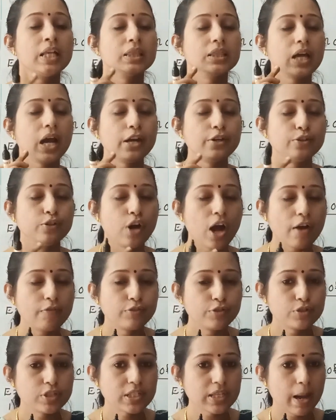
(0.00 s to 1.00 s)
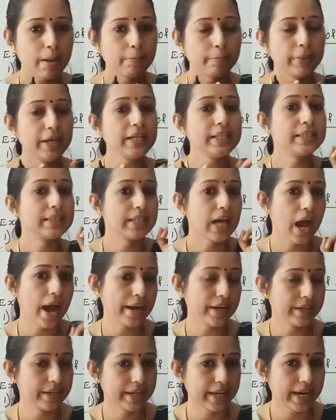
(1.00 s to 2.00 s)
that you have to submit
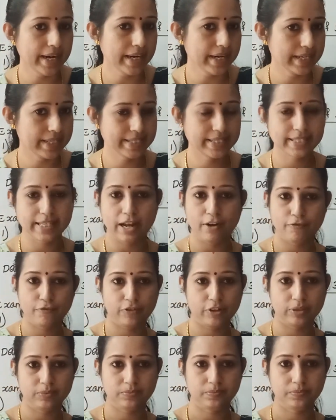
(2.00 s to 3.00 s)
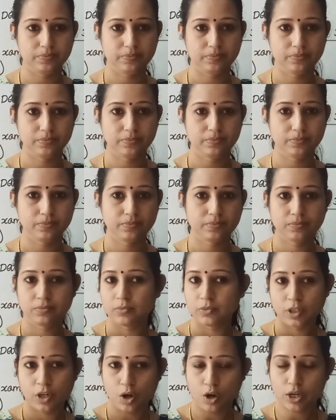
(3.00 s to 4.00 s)
that day itself.
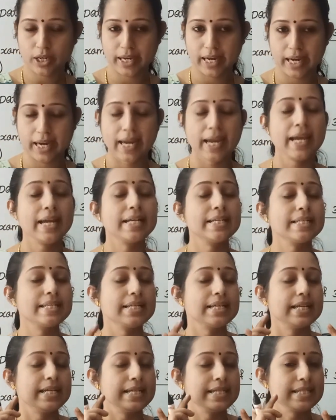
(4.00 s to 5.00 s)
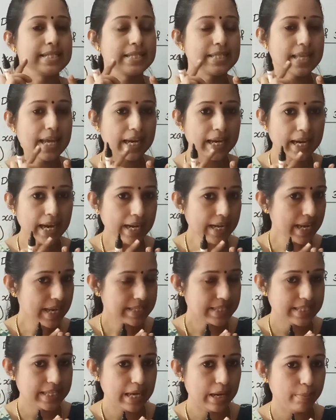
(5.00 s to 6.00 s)
Okay. Second
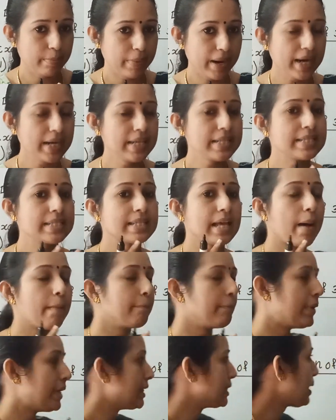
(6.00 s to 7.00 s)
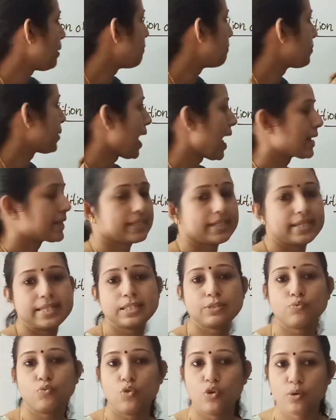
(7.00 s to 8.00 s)
assignment, submit the
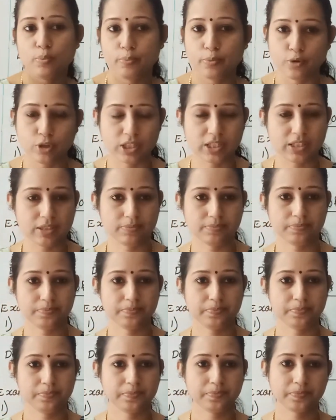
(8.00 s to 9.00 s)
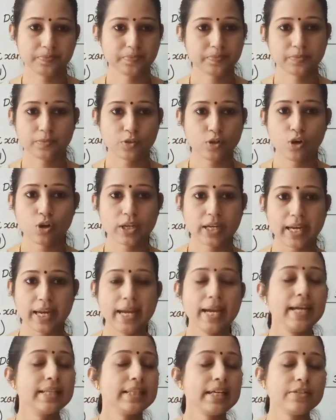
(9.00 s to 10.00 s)
practice workbook.
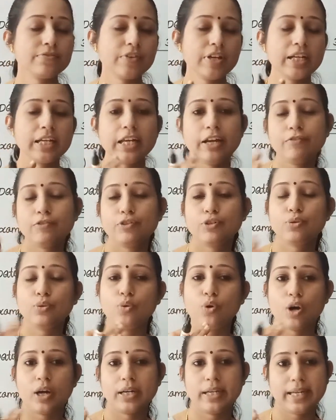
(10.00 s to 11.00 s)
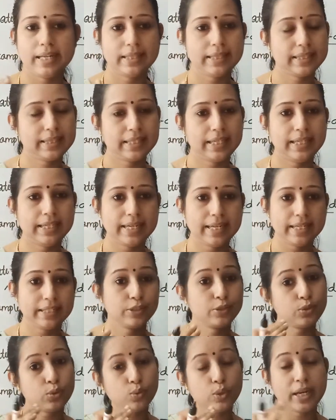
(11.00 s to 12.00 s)
Okay, that will give
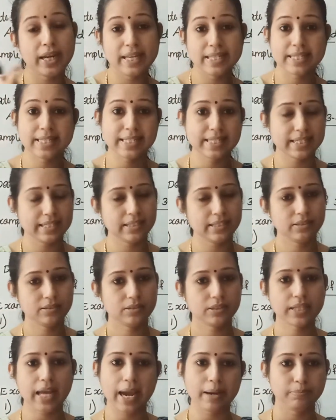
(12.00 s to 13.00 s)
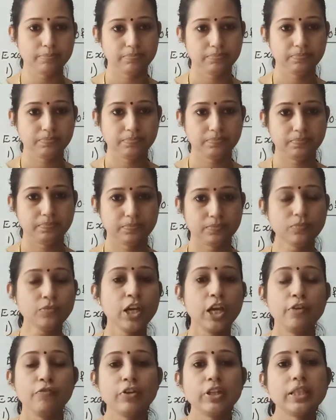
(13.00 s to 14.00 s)
2 days time.
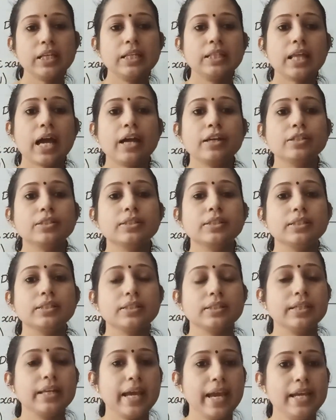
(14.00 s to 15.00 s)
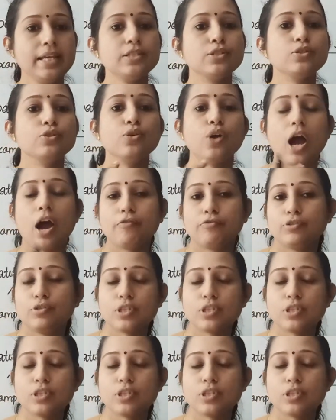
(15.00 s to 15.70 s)
Within that days, you have